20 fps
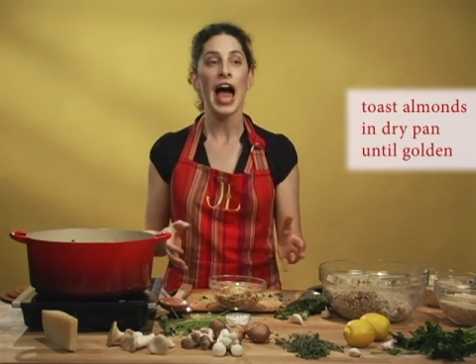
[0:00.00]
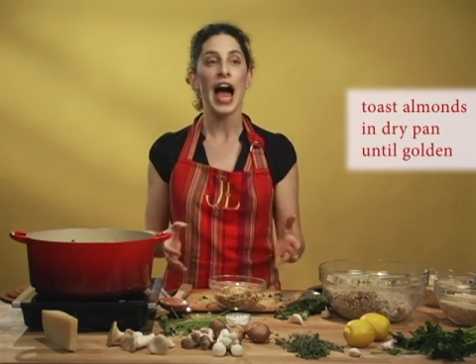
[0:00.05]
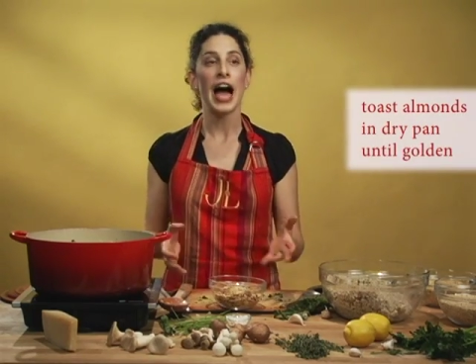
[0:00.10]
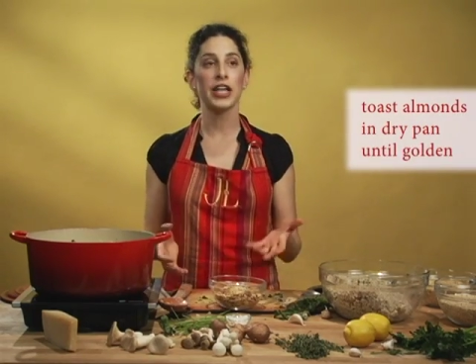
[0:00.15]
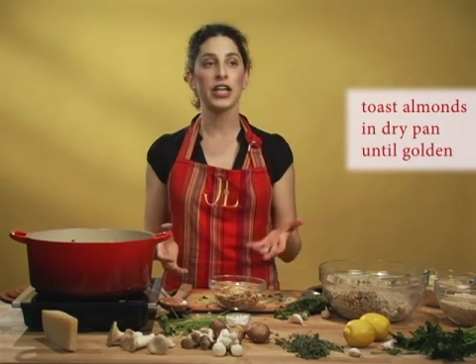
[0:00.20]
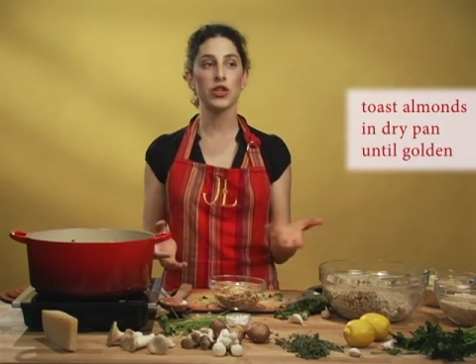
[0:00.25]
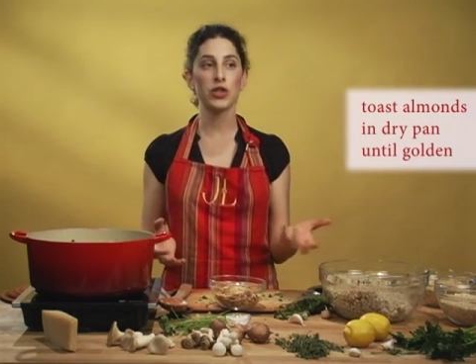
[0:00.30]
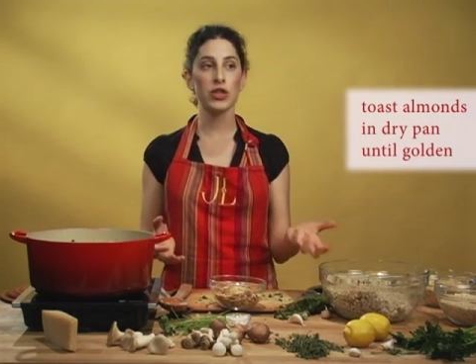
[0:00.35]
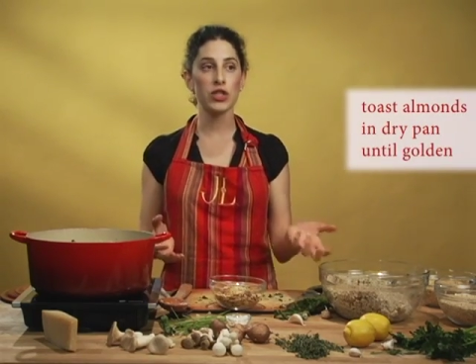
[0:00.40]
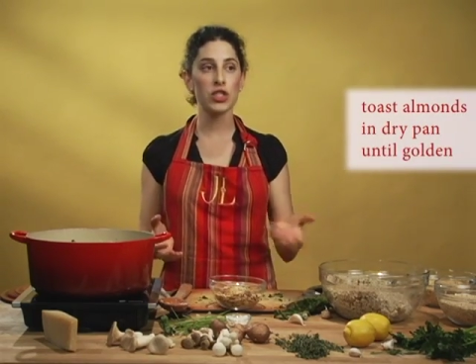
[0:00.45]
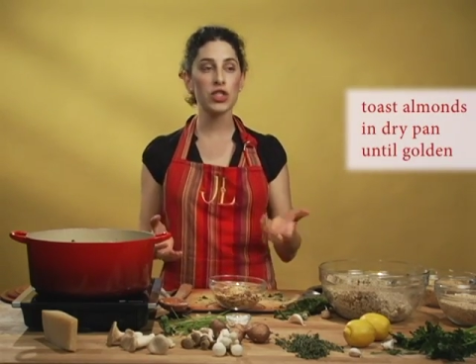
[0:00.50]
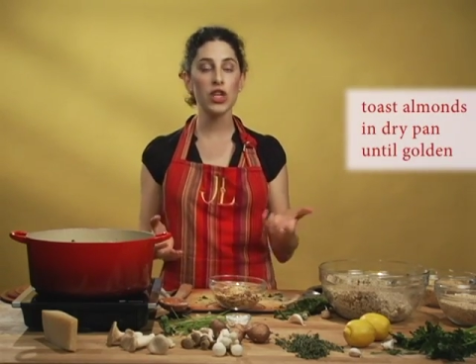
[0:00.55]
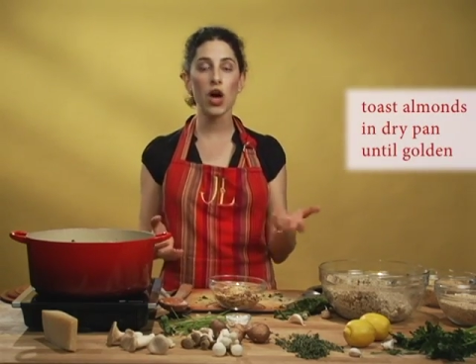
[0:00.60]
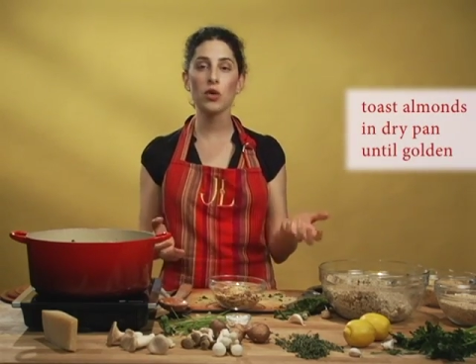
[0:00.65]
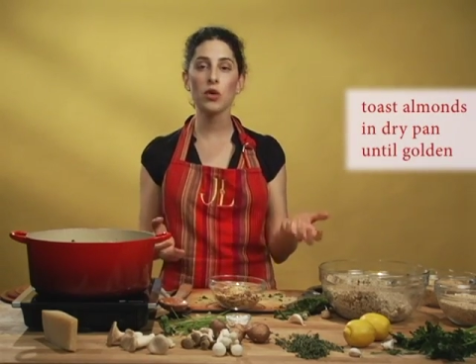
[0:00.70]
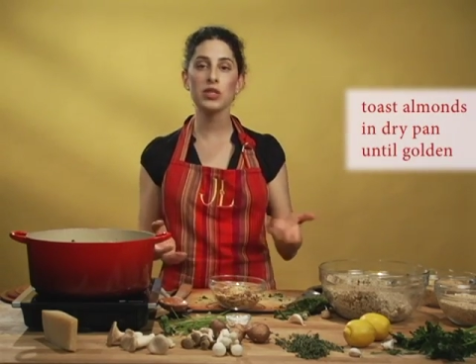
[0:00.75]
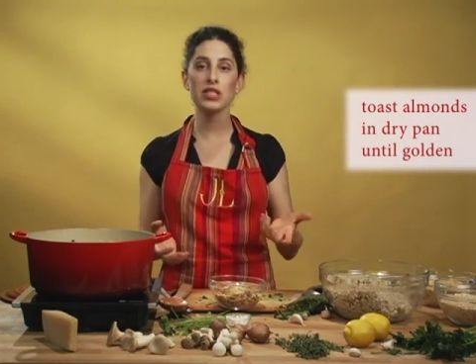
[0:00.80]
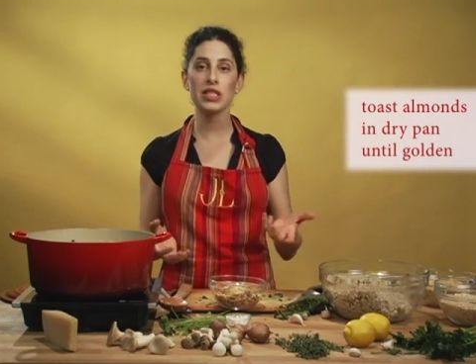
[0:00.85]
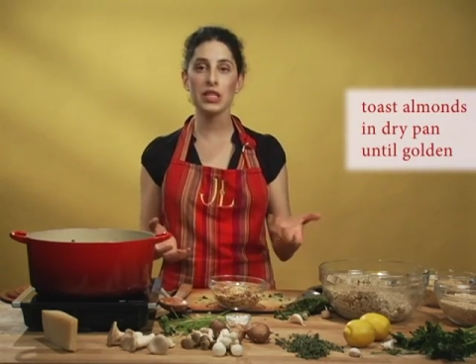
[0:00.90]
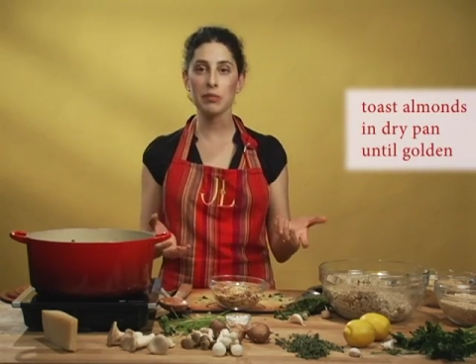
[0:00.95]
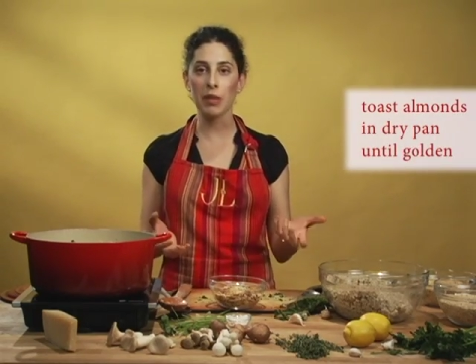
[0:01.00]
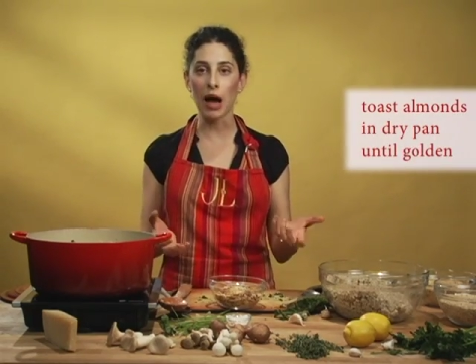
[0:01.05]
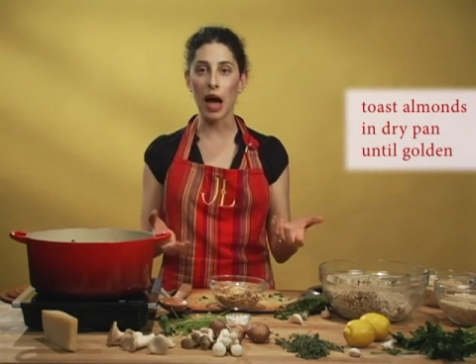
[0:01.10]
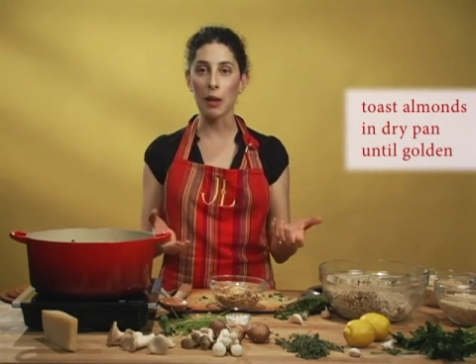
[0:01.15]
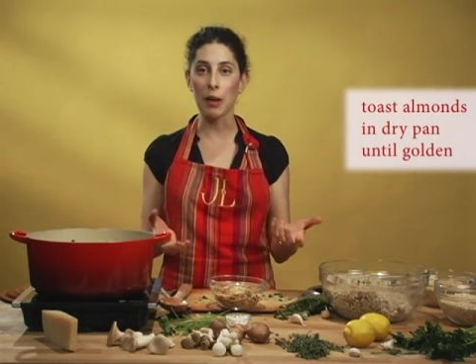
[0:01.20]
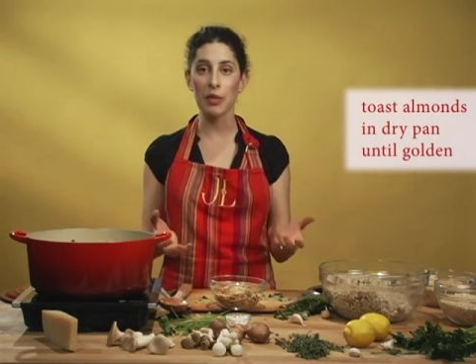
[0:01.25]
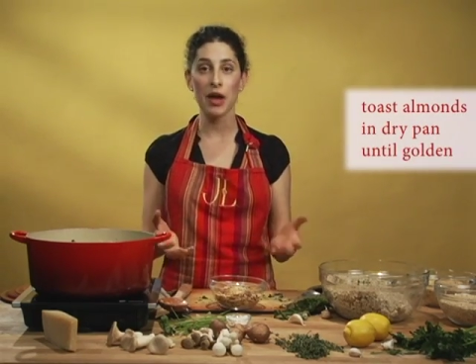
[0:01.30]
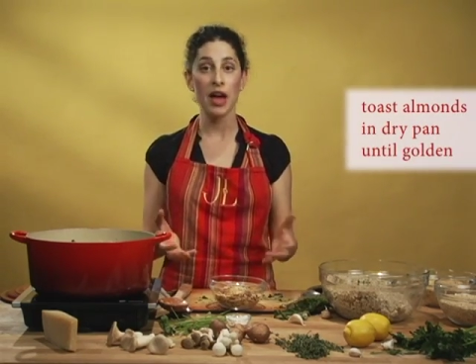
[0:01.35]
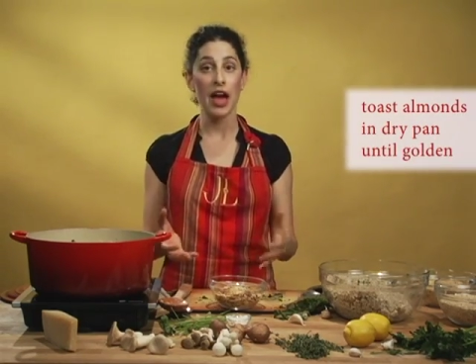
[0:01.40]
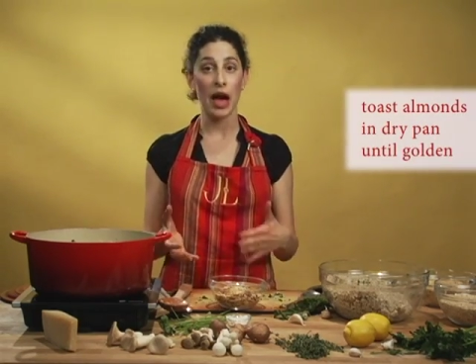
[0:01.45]
and you just toast them
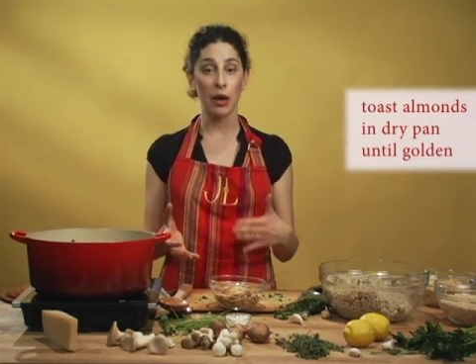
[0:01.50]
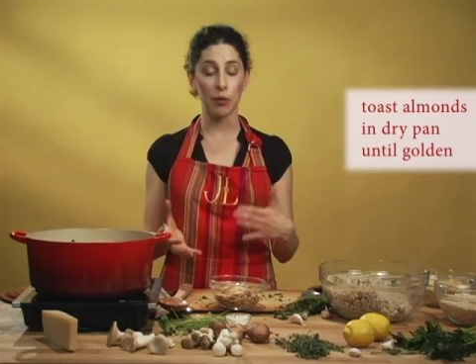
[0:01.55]
up.